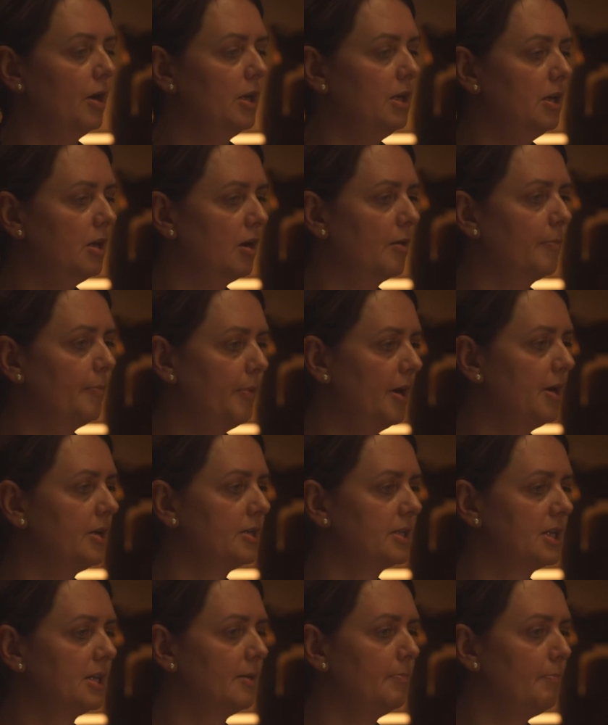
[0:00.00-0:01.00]
a young
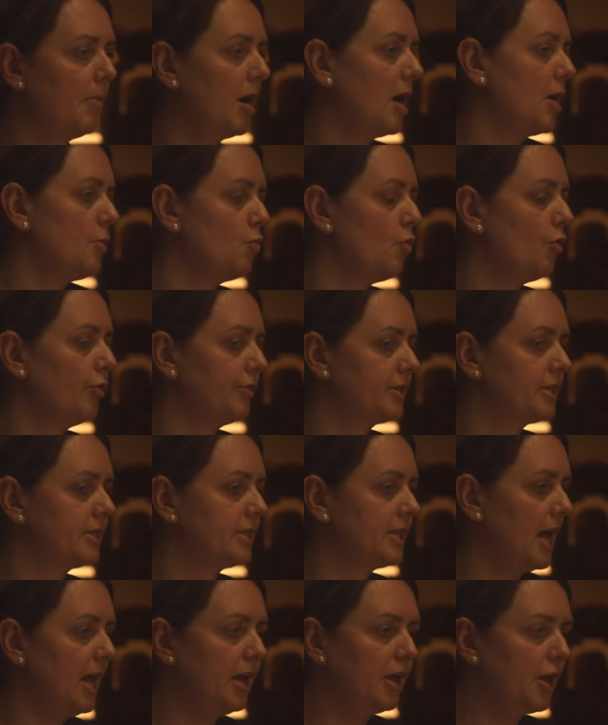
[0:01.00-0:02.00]
person might want to
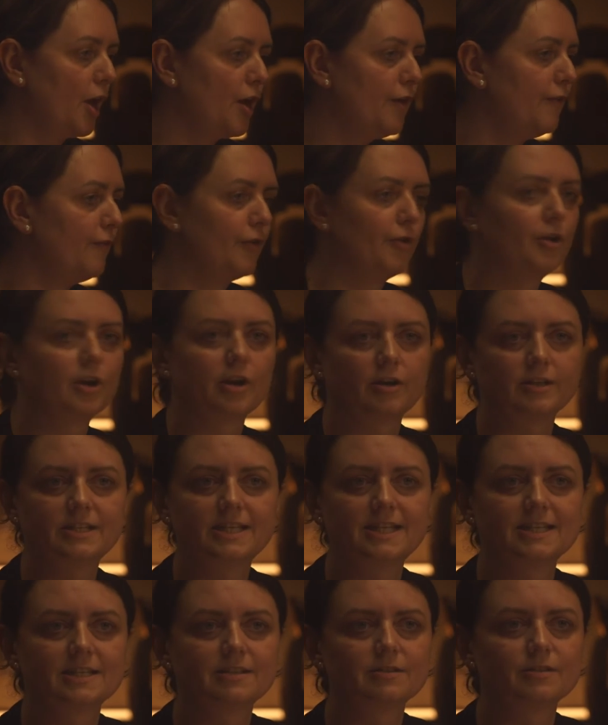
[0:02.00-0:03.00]
take over an
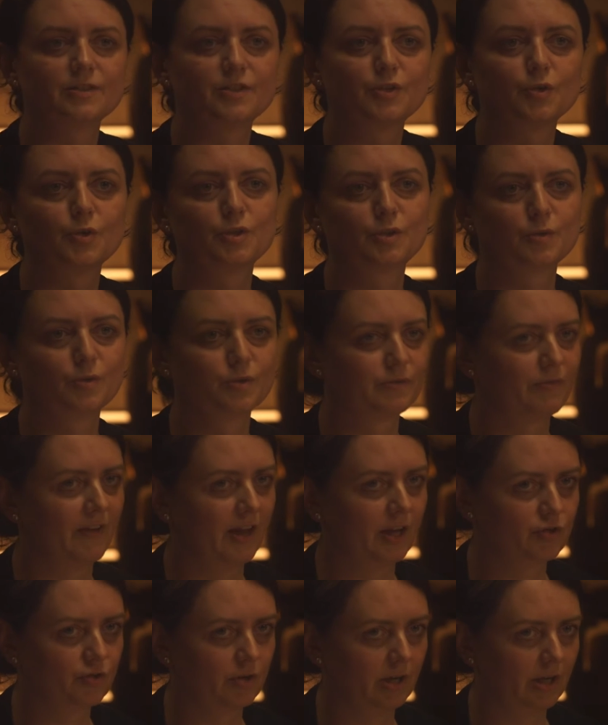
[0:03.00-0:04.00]
artisanal soy sauce
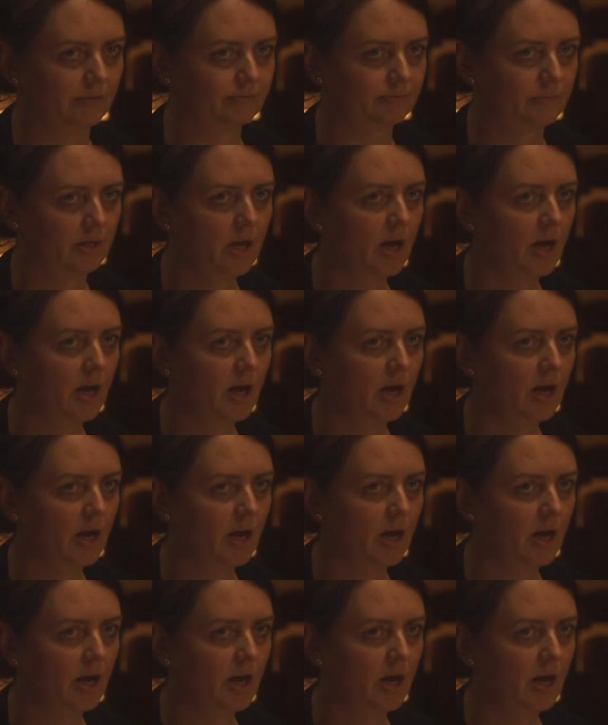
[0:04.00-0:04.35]
factory.